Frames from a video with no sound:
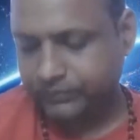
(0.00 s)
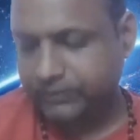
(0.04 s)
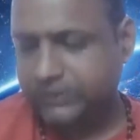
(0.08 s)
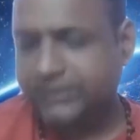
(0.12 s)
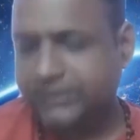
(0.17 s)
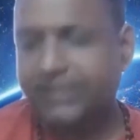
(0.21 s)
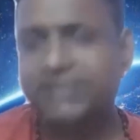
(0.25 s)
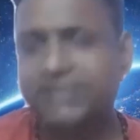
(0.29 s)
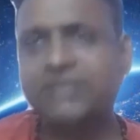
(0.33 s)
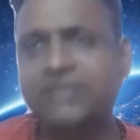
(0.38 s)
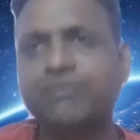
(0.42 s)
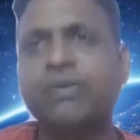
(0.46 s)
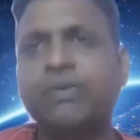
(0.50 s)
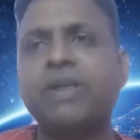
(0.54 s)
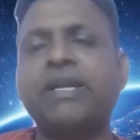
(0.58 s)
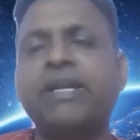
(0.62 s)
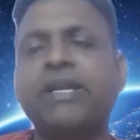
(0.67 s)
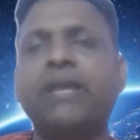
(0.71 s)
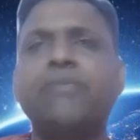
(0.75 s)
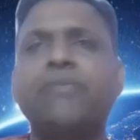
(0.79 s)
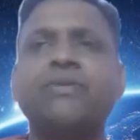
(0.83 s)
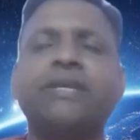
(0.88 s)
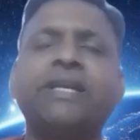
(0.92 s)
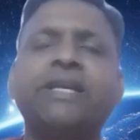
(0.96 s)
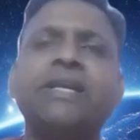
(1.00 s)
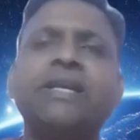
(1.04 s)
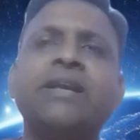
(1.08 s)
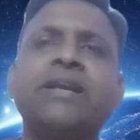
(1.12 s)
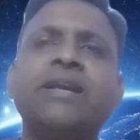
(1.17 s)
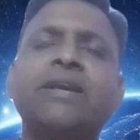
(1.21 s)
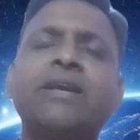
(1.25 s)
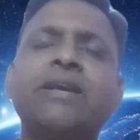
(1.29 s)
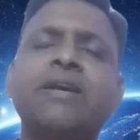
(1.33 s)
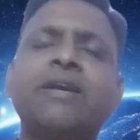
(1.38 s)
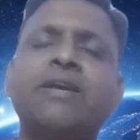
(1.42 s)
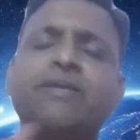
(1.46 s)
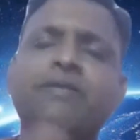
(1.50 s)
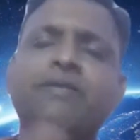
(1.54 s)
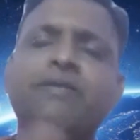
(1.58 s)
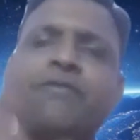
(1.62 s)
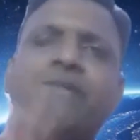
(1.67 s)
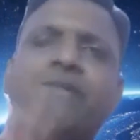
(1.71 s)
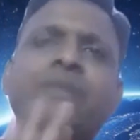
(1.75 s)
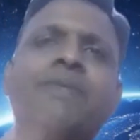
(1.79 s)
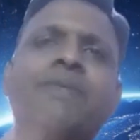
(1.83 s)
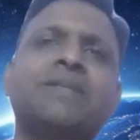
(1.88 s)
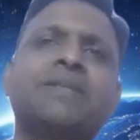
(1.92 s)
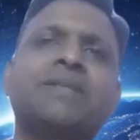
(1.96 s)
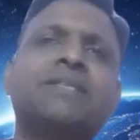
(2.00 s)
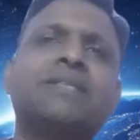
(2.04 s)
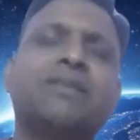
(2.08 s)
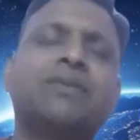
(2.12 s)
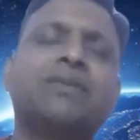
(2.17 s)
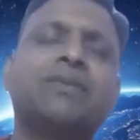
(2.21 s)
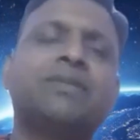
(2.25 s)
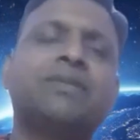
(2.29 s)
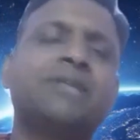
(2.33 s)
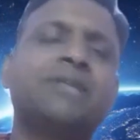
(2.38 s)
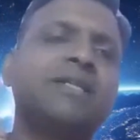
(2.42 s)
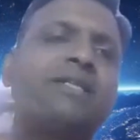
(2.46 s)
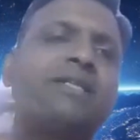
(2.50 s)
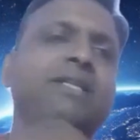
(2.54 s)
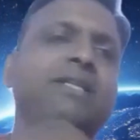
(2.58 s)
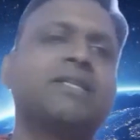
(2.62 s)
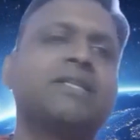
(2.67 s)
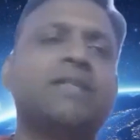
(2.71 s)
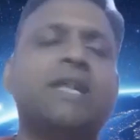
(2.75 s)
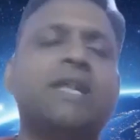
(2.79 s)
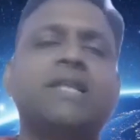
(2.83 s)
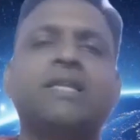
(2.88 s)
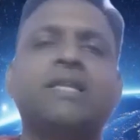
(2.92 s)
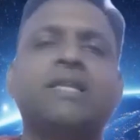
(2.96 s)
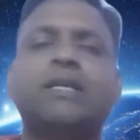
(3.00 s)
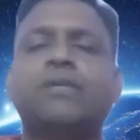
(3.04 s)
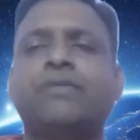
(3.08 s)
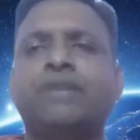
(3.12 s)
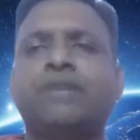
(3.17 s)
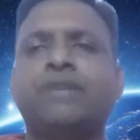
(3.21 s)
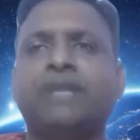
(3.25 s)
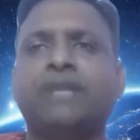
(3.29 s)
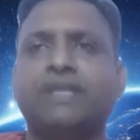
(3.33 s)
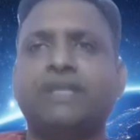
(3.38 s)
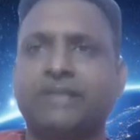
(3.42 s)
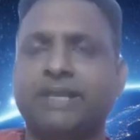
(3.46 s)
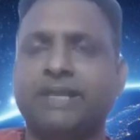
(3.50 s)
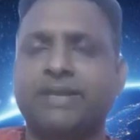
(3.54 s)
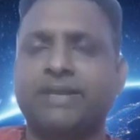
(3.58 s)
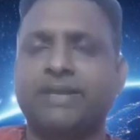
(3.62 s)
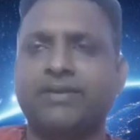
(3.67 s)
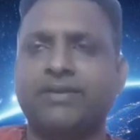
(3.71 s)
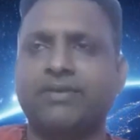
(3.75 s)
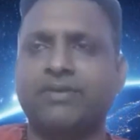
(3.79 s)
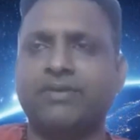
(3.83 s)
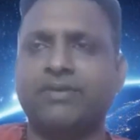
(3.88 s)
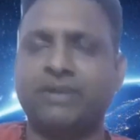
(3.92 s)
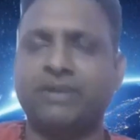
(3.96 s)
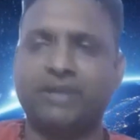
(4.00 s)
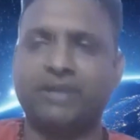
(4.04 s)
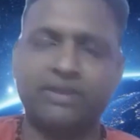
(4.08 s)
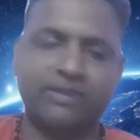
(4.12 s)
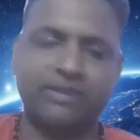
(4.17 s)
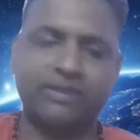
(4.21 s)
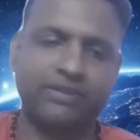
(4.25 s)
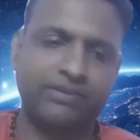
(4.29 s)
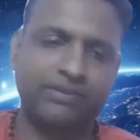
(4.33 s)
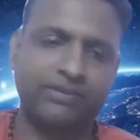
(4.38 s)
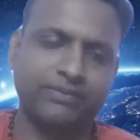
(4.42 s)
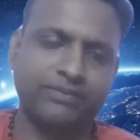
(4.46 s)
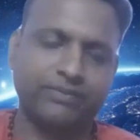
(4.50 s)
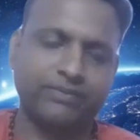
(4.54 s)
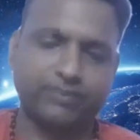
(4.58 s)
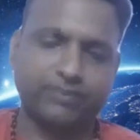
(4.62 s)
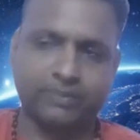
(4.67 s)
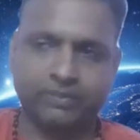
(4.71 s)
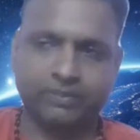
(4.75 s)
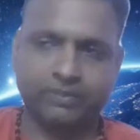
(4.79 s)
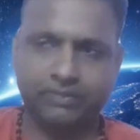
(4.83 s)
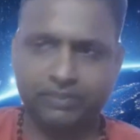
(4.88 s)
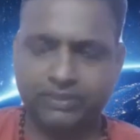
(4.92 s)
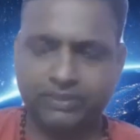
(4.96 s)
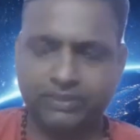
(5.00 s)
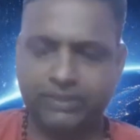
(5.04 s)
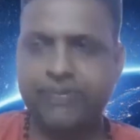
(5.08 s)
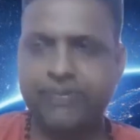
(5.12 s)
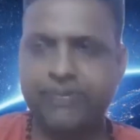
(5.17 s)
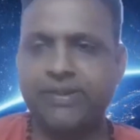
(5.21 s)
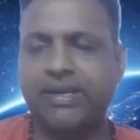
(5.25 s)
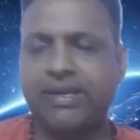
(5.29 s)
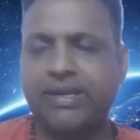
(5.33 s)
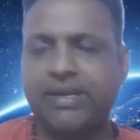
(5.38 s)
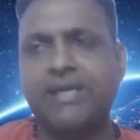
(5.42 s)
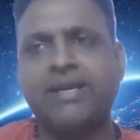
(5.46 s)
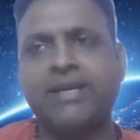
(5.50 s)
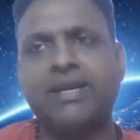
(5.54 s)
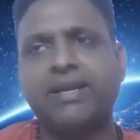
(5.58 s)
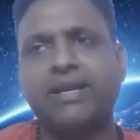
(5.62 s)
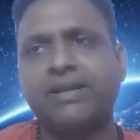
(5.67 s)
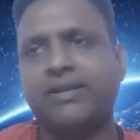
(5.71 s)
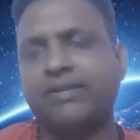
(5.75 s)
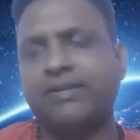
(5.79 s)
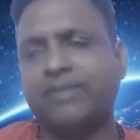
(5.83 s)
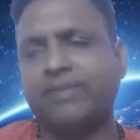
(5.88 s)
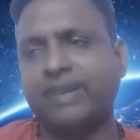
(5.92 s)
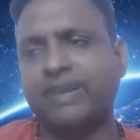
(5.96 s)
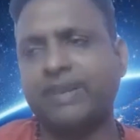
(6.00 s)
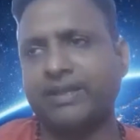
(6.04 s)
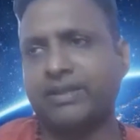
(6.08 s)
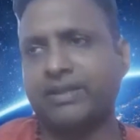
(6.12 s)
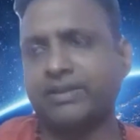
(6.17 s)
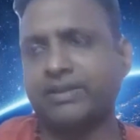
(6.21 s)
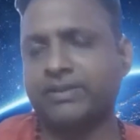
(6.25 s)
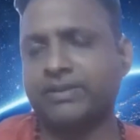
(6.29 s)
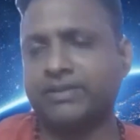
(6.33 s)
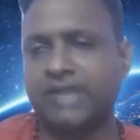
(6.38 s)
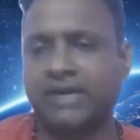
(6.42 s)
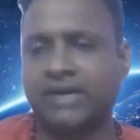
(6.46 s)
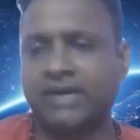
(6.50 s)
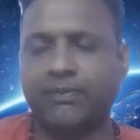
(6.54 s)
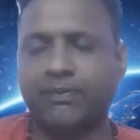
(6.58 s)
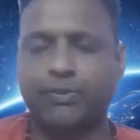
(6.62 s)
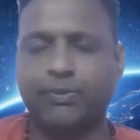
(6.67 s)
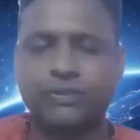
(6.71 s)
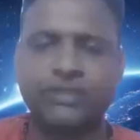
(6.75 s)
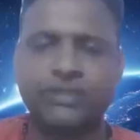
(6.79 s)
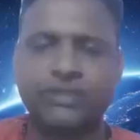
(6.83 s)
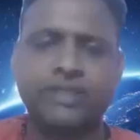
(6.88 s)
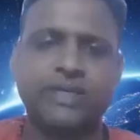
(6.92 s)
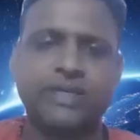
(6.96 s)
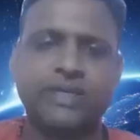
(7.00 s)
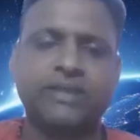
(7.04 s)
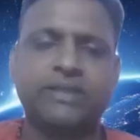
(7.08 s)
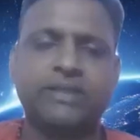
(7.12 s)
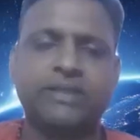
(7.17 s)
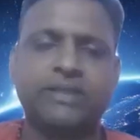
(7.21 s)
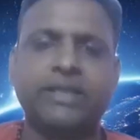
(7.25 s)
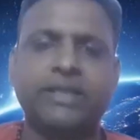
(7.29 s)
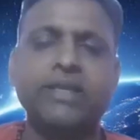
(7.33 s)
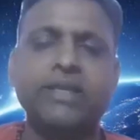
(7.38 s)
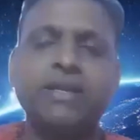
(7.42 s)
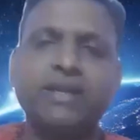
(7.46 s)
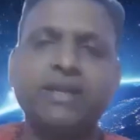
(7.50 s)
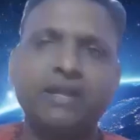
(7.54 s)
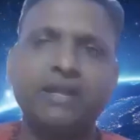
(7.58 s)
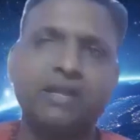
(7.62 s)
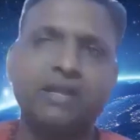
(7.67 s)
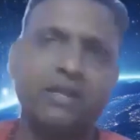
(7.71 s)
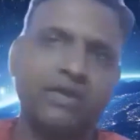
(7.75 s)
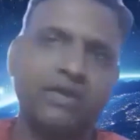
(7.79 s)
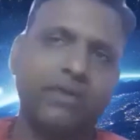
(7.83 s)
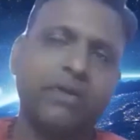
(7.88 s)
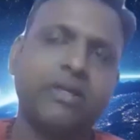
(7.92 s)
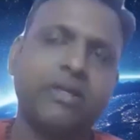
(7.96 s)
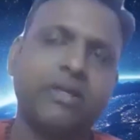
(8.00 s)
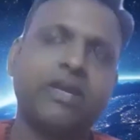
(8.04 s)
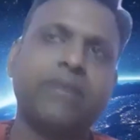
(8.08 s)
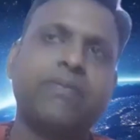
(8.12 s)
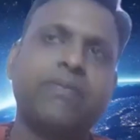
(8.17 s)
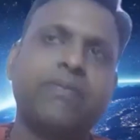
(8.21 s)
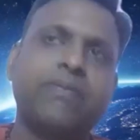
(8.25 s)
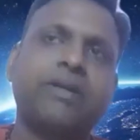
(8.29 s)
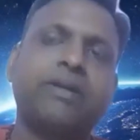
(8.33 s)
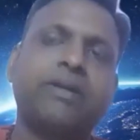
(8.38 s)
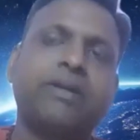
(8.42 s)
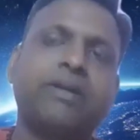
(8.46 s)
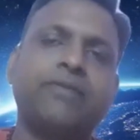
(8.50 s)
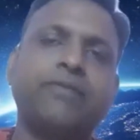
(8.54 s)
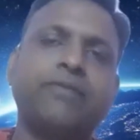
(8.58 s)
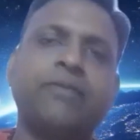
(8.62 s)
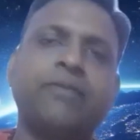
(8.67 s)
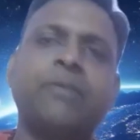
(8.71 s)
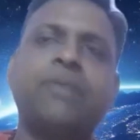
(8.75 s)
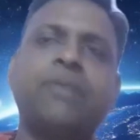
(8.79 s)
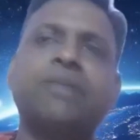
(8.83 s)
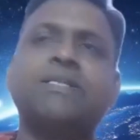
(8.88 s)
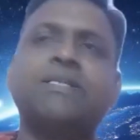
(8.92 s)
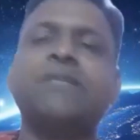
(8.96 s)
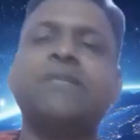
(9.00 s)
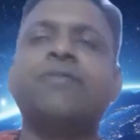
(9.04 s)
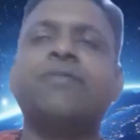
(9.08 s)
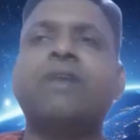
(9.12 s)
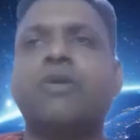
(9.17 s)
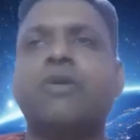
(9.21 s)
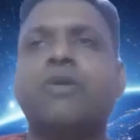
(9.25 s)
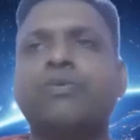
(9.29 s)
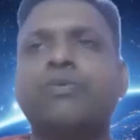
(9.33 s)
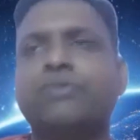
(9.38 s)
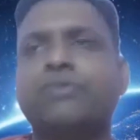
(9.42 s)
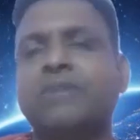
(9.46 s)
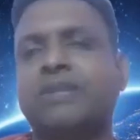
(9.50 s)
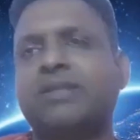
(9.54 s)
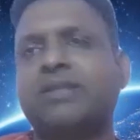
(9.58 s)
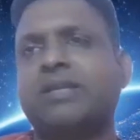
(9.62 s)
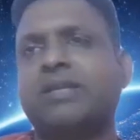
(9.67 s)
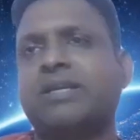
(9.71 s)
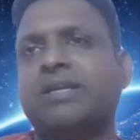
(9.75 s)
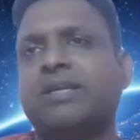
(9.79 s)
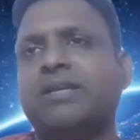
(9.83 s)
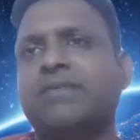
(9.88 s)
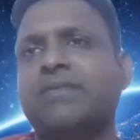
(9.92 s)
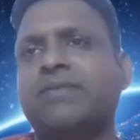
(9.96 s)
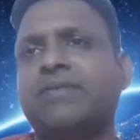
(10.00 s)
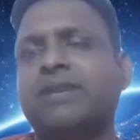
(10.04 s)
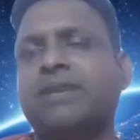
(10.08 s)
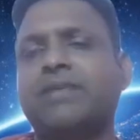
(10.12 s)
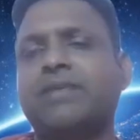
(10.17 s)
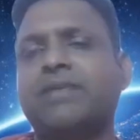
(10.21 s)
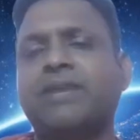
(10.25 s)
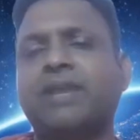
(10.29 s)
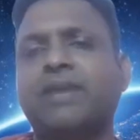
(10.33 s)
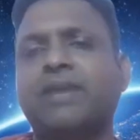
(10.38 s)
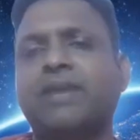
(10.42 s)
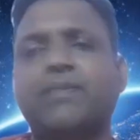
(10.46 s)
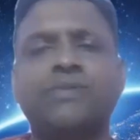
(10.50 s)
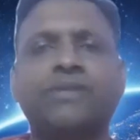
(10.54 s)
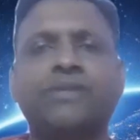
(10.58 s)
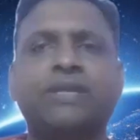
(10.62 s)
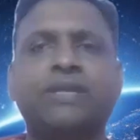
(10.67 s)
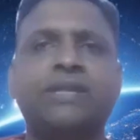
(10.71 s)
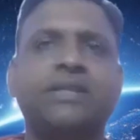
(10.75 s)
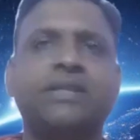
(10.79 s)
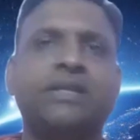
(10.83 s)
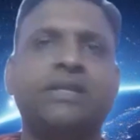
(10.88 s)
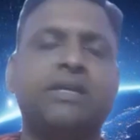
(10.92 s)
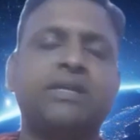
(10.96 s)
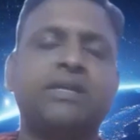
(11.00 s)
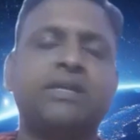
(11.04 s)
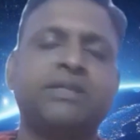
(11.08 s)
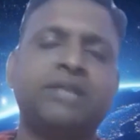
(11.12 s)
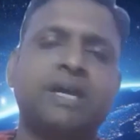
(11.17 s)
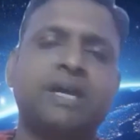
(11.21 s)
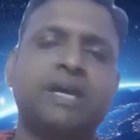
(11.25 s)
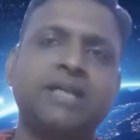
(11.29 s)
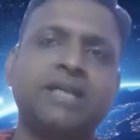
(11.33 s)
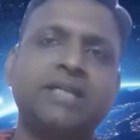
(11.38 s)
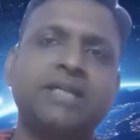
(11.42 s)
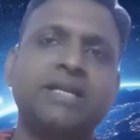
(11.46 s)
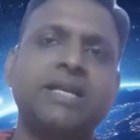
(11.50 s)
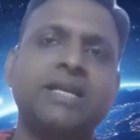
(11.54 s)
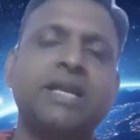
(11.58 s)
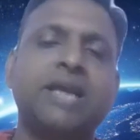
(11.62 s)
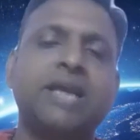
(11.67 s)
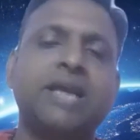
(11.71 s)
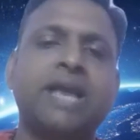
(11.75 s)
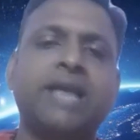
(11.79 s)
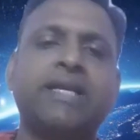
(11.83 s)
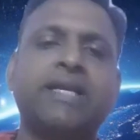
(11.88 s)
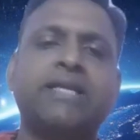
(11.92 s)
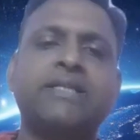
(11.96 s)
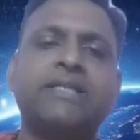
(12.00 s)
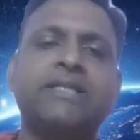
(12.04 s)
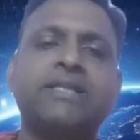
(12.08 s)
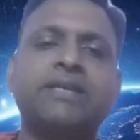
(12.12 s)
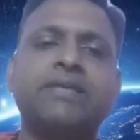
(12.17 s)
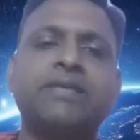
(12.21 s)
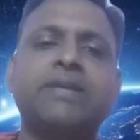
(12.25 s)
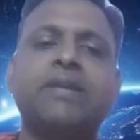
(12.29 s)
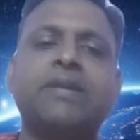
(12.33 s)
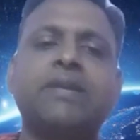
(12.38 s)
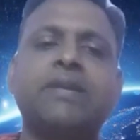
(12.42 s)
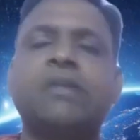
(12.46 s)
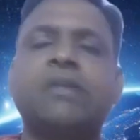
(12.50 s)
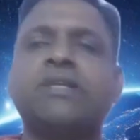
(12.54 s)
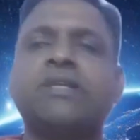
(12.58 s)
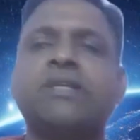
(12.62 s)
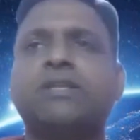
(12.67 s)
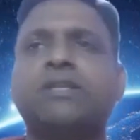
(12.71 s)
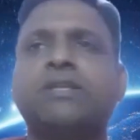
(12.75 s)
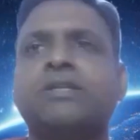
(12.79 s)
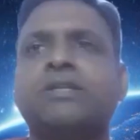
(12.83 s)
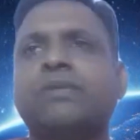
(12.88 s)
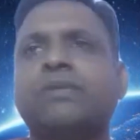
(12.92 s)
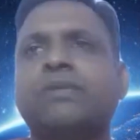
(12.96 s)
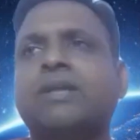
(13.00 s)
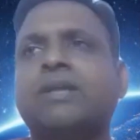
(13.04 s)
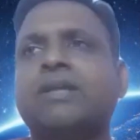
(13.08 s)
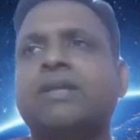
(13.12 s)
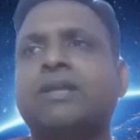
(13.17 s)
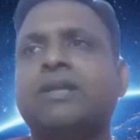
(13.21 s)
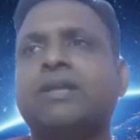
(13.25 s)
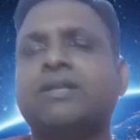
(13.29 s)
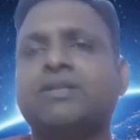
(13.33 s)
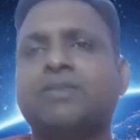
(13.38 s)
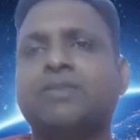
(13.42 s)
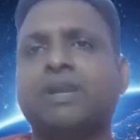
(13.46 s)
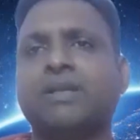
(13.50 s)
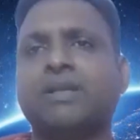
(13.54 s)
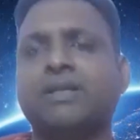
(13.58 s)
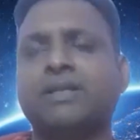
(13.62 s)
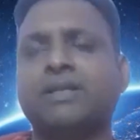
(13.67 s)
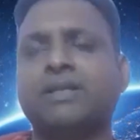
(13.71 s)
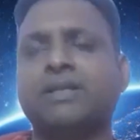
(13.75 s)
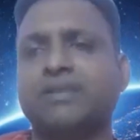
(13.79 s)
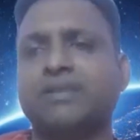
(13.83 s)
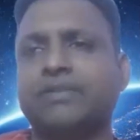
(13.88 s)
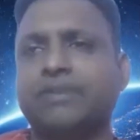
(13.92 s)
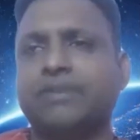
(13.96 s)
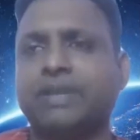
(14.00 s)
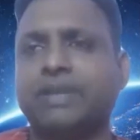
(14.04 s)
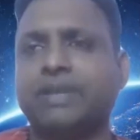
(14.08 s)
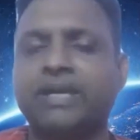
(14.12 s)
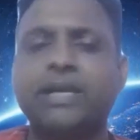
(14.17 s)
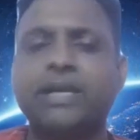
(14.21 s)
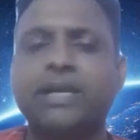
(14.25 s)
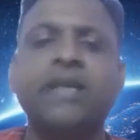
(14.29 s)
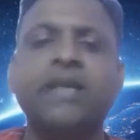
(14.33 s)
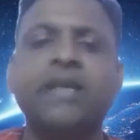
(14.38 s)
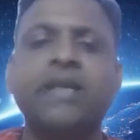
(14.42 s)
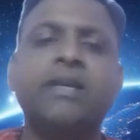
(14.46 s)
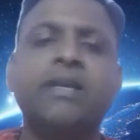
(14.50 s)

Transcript: Next point I am saying, 50% of the chart, just like that we can say, okay, even let it be the chart position anything, okay, but 50% we observe that whenever I am seeing the charts, I can see whenever this Rishabha Lagna, Rishabha Rashi is coming, right?